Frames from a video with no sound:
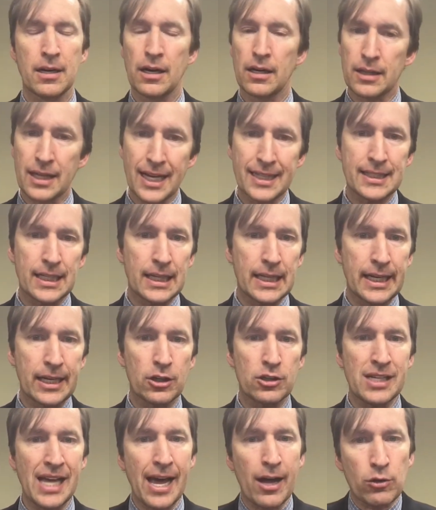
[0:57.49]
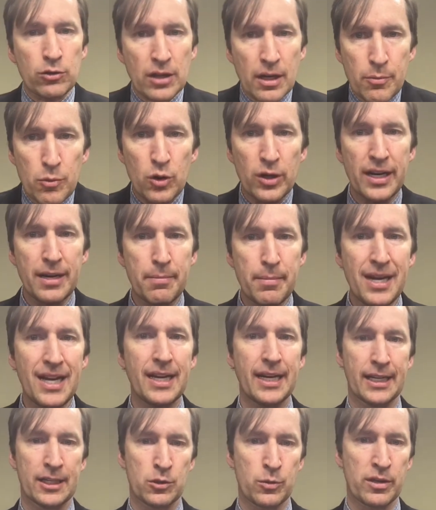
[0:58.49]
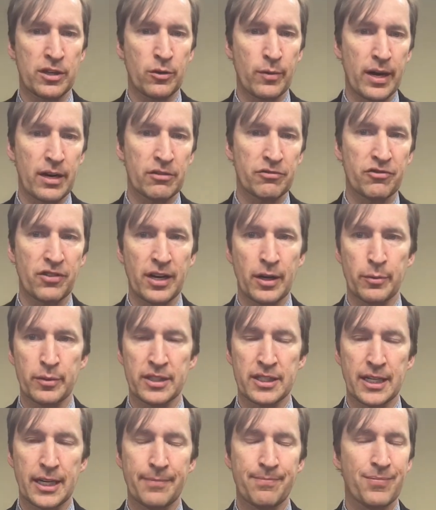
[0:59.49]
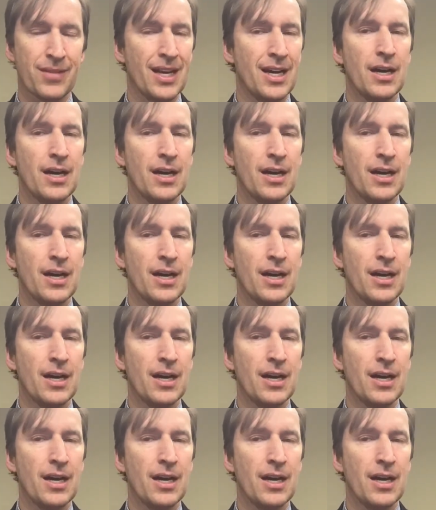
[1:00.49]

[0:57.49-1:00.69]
elected leaders held community meetings with greater frequency.